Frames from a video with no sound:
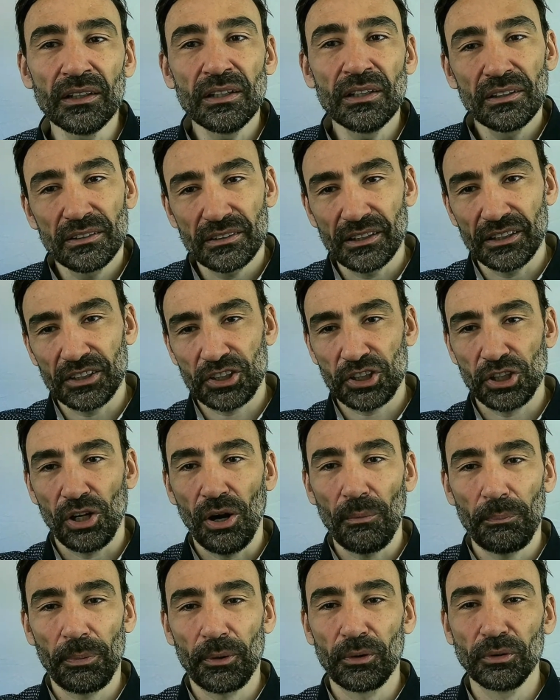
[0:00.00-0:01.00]
The
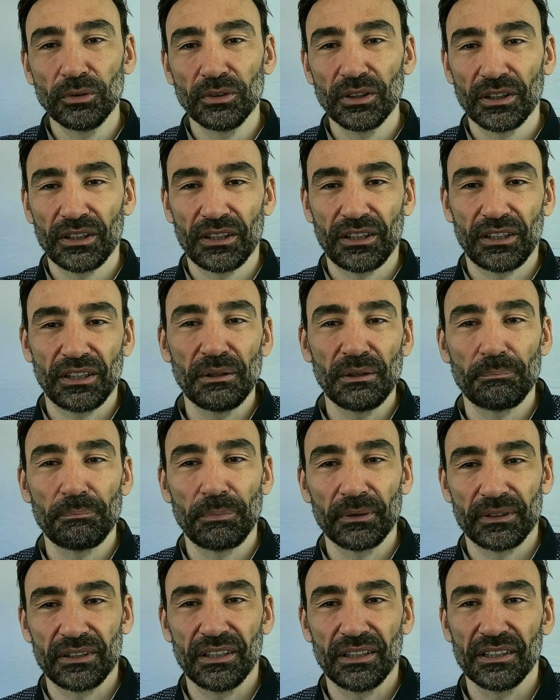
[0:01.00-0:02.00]
shop could keep
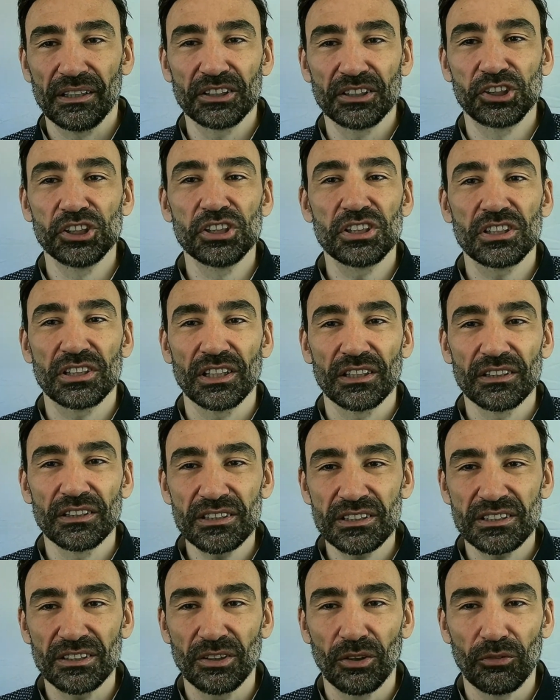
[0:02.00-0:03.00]
the
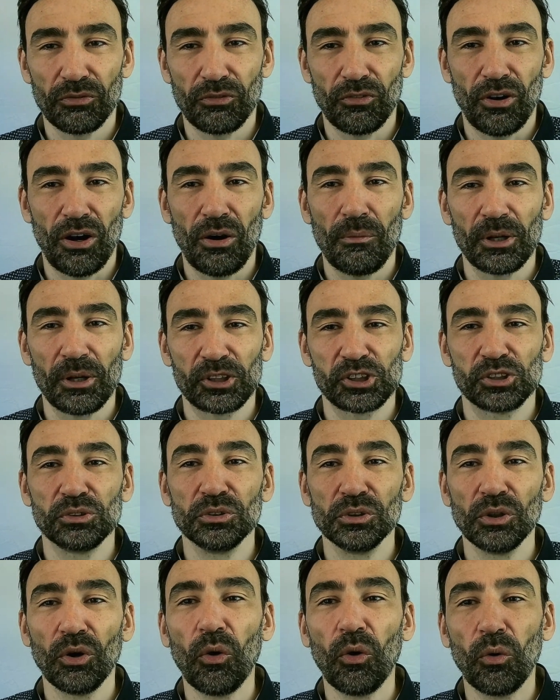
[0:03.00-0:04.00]
registers of how much do
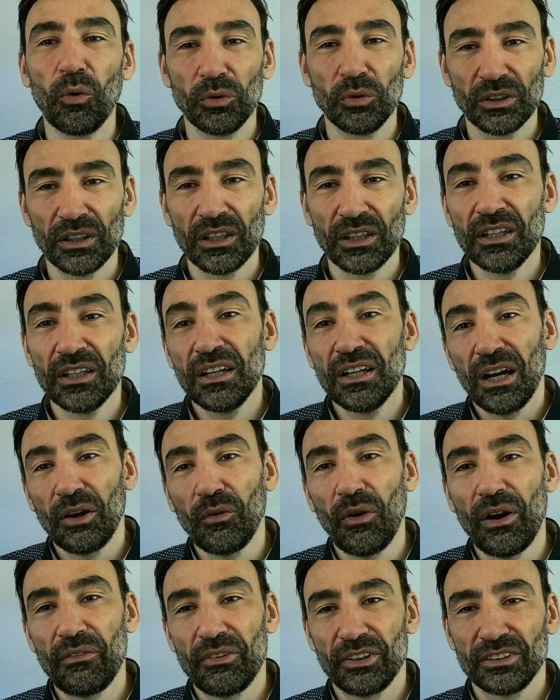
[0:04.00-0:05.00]
you own.
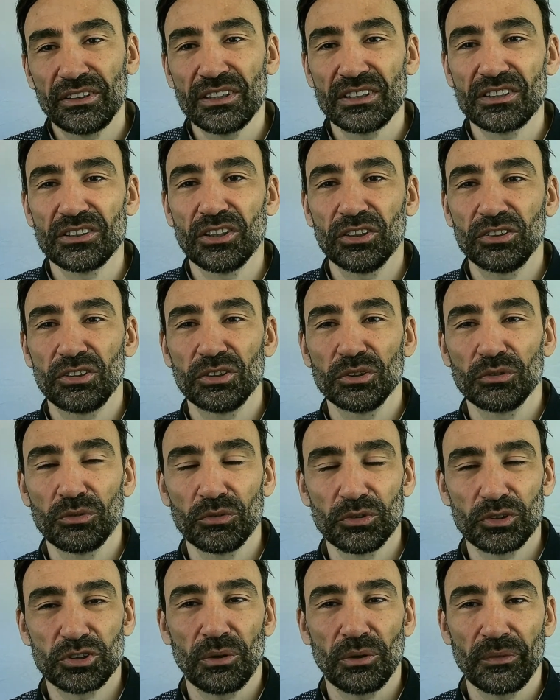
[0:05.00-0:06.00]
However, it is not
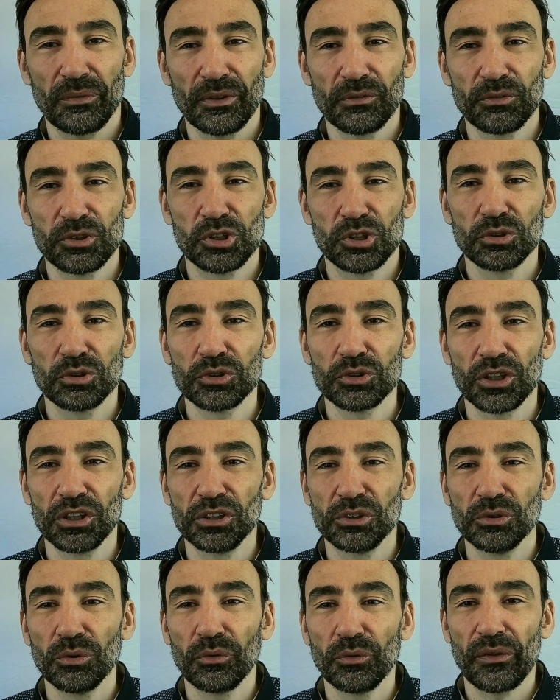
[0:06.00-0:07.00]
something which you usually
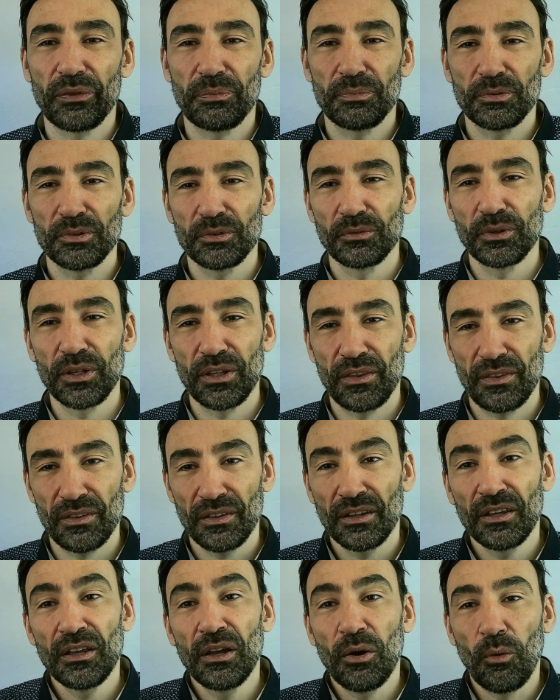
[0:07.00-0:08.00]
do with
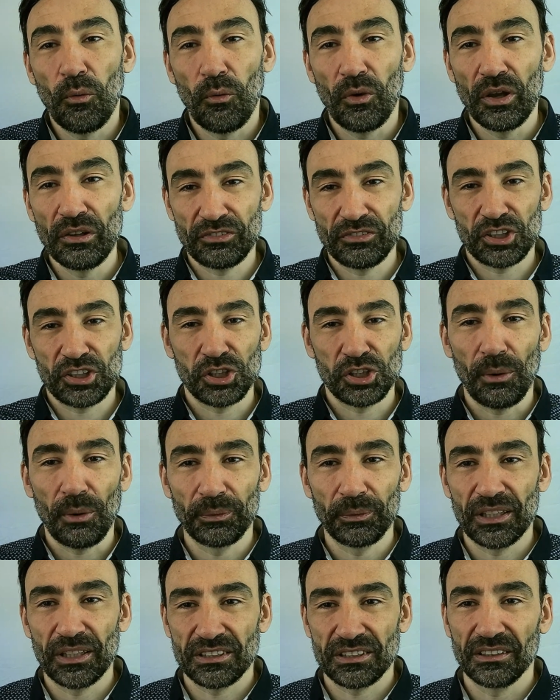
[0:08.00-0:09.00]
if the shop
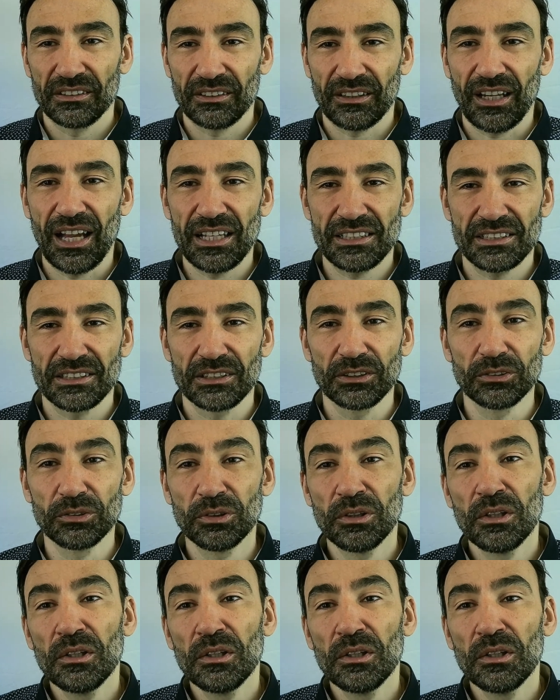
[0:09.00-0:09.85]
doesn't trust you.